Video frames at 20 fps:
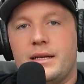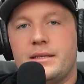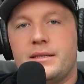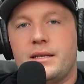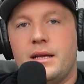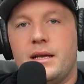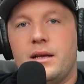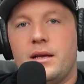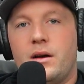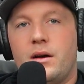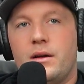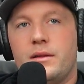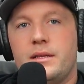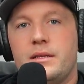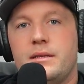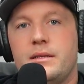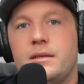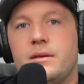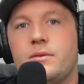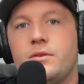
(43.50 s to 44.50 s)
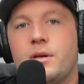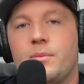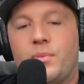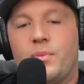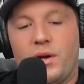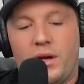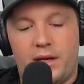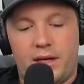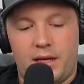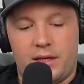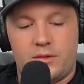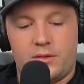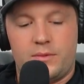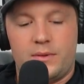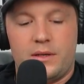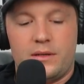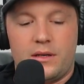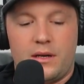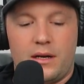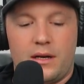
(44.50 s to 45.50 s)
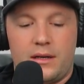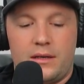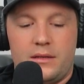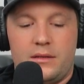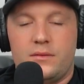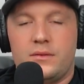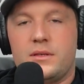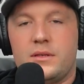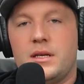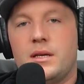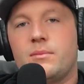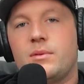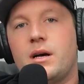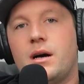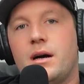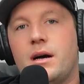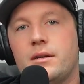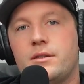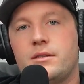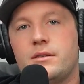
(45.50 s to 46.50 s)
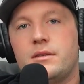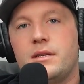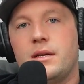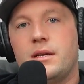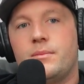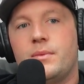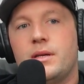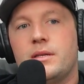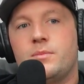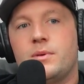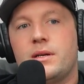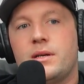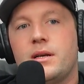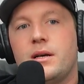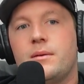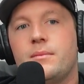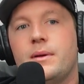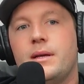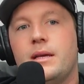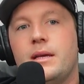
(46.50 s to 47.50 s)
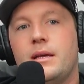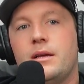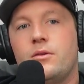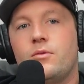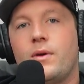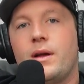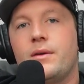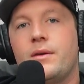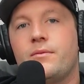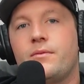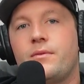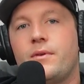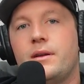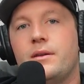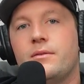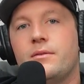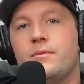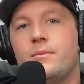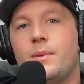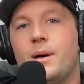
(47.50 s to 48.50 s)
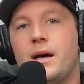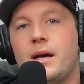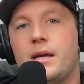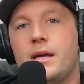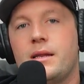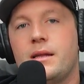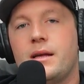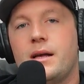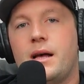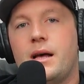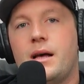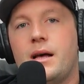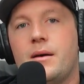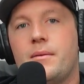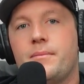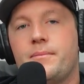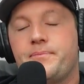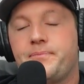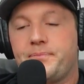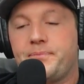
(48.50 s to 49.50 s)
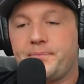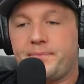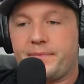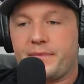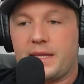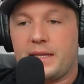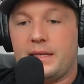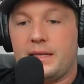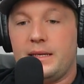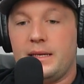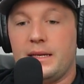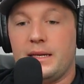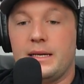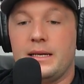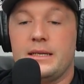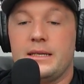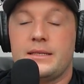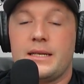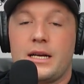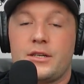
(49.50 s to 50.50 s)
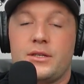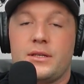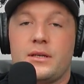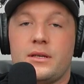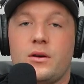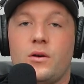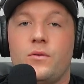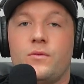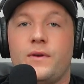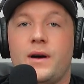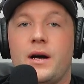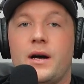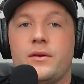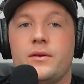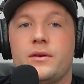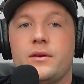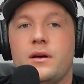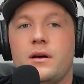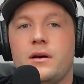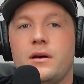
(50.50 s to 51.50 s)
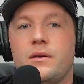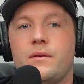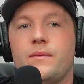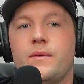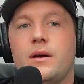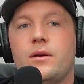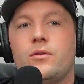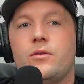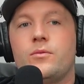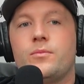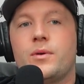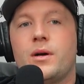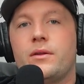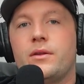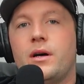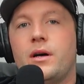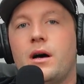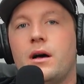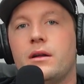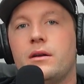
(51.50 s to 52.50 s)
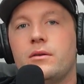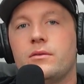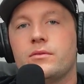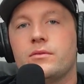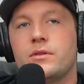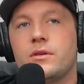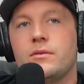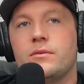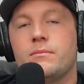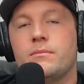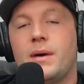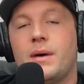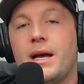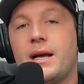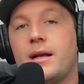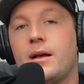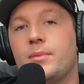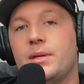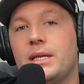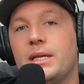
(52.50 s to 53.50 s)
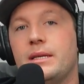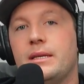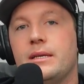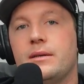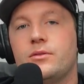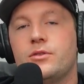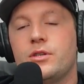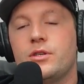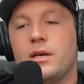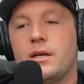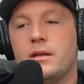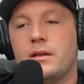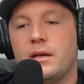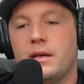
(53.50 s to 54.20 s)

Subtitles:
today on the DealGen podcast, we are talking to Sam Koch. Sam has become a great friend of mine, and he's actually the co-founder of a group called Otto. So my company, DealGen,